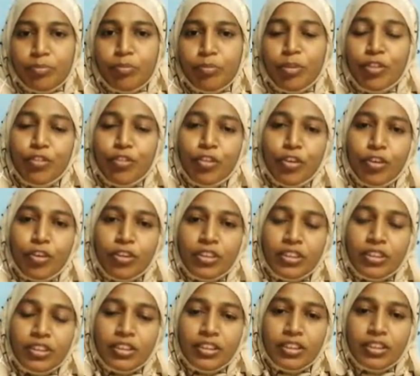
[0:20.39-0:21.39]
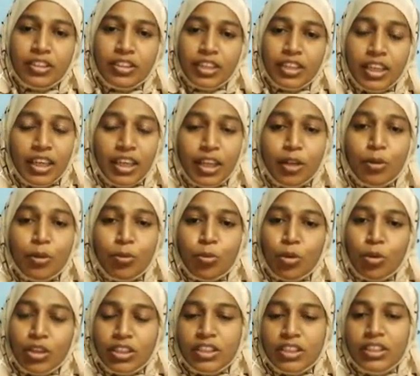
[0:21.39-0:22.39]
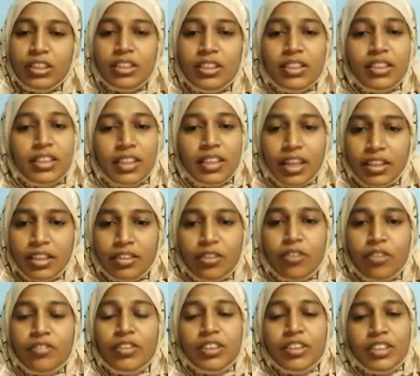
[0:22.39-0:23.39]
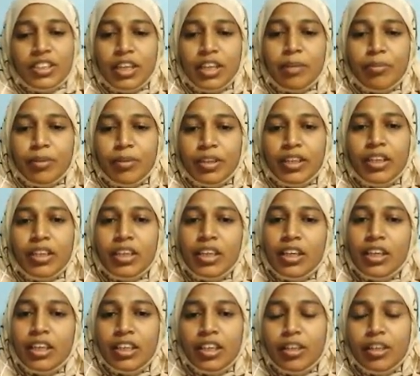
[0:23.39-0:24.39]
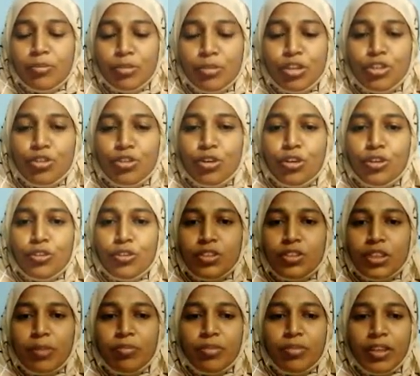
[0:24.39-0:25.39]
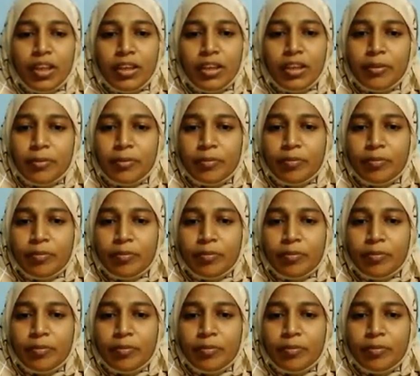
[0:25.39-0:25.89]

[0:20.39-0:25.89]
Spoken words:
Before telling what is the title of the chapter, let me show you something.